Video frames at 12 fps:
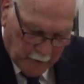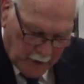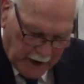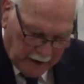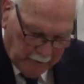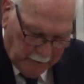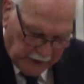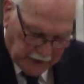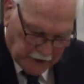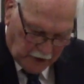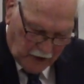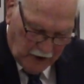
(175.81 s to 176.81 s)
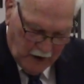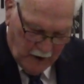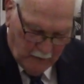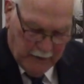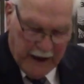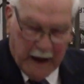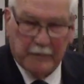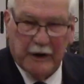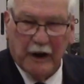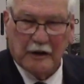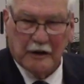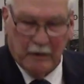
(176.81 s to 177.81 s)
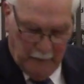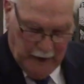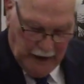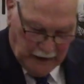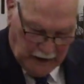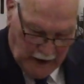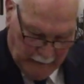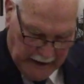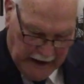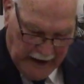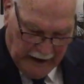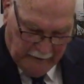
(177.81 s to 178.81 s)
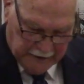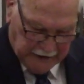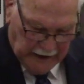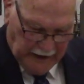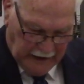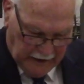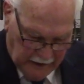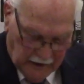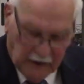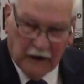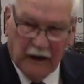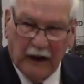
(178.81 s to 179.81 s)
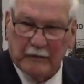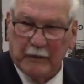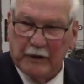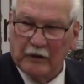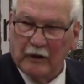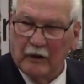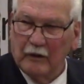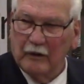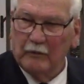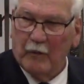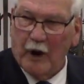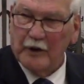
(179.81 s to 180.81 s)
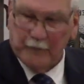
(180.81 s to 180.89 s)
bread picture baptism and coming out of sin as Mr. Mark